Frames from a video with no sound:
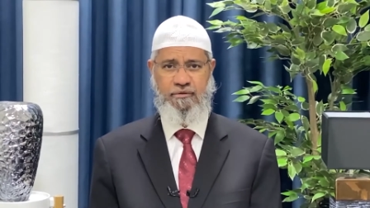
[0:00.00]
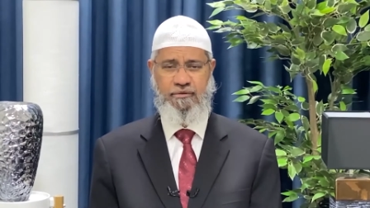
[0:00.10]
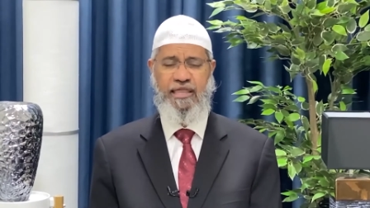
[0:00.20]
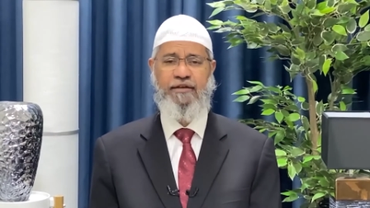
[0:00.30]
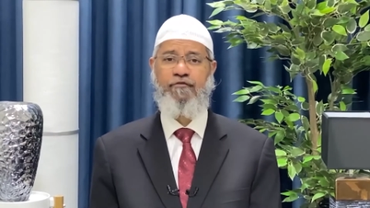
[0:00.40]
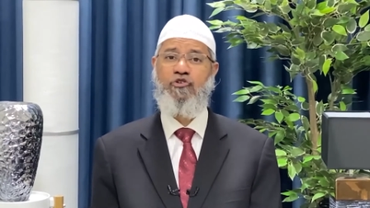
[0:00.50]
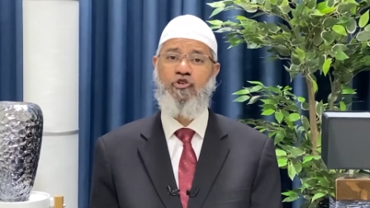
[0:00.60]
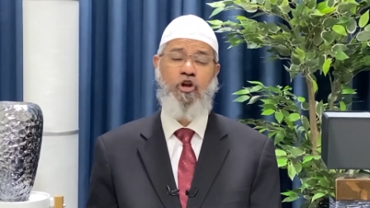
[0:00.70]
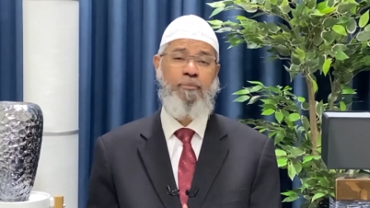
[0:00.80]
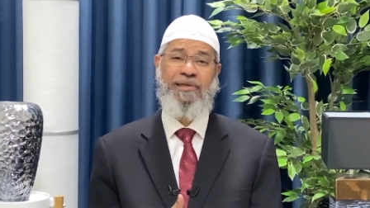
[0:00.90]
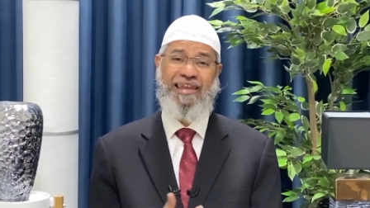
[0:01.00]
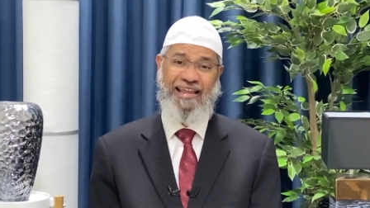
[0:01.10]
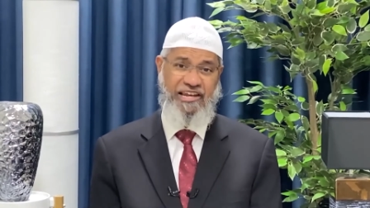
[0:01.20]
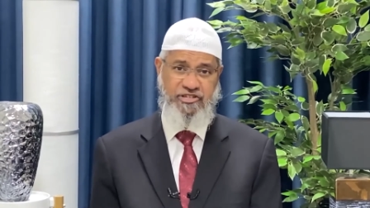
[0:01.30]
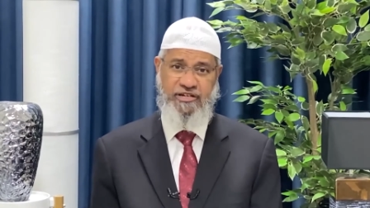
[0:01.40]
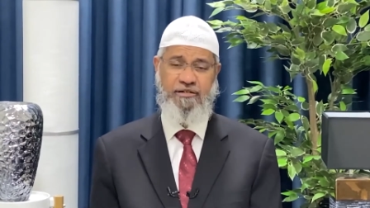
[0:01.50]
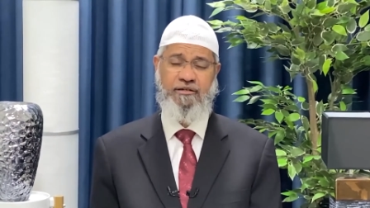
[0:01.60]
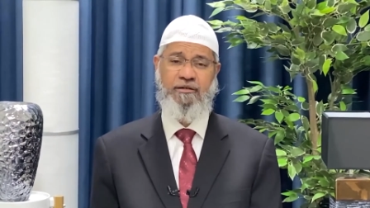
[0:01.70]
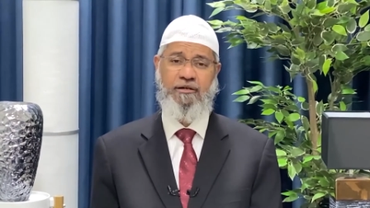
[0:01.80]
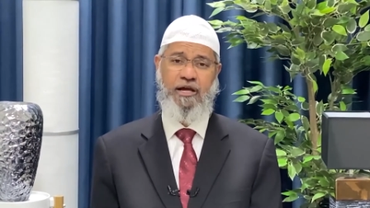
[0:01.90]
that we should not be negligent
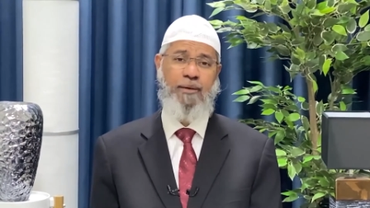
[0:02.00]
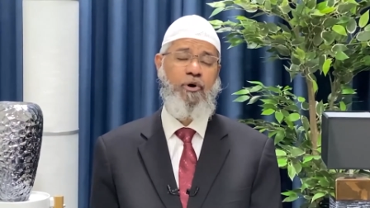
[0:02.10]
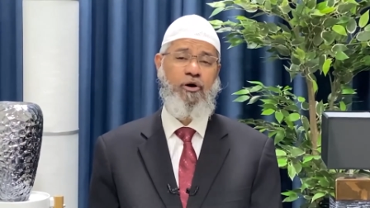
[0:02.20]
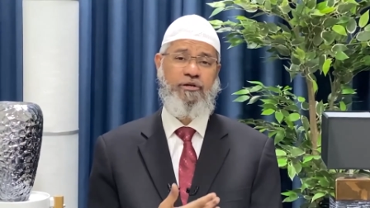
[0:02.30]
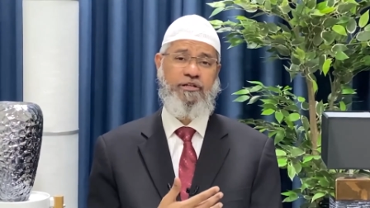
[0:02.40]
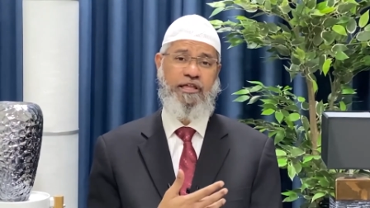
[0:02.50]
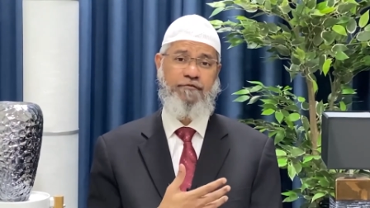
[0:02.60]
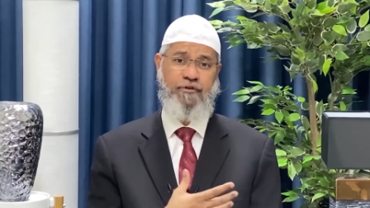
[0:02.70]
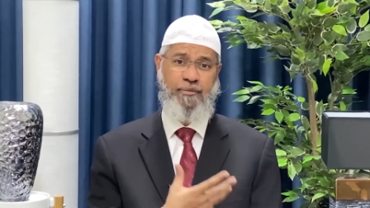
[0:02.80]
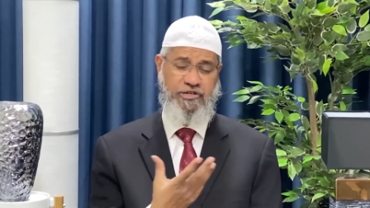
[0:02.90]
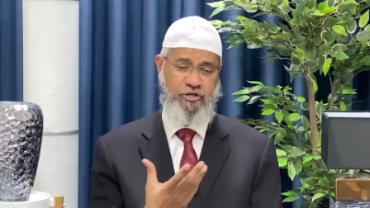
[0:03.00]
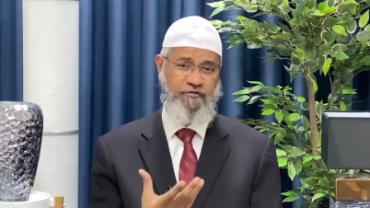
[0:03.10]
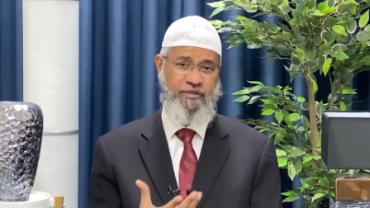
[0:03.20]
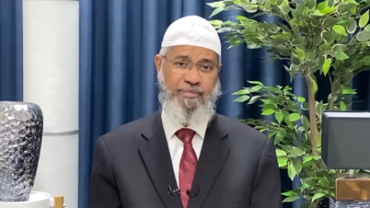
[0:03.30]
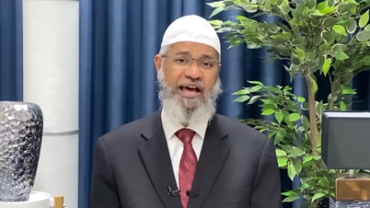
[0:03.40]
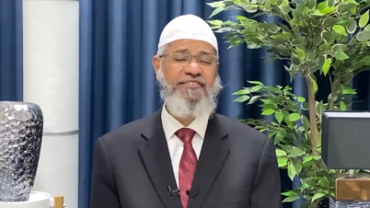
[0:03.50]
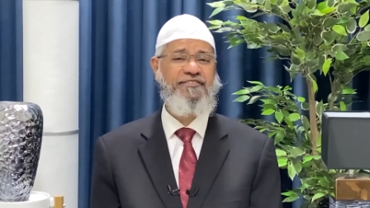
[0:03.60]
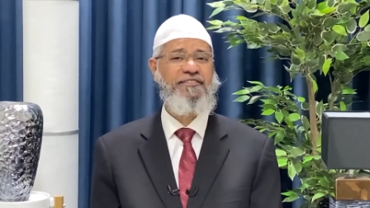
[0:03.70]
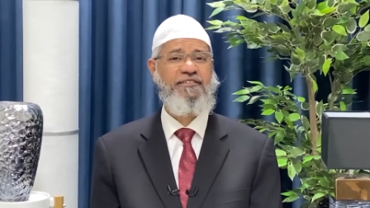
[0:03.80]
about the information of the blast,